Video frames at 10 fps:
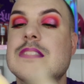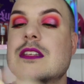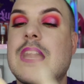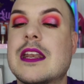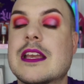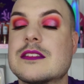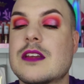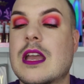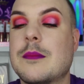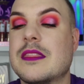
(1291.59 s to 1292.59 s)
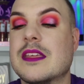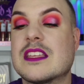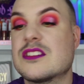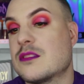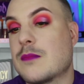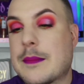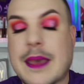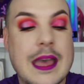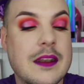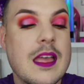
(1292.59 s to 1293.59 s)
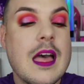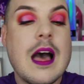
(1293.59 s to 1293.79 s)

side next time. I think that's just my bad.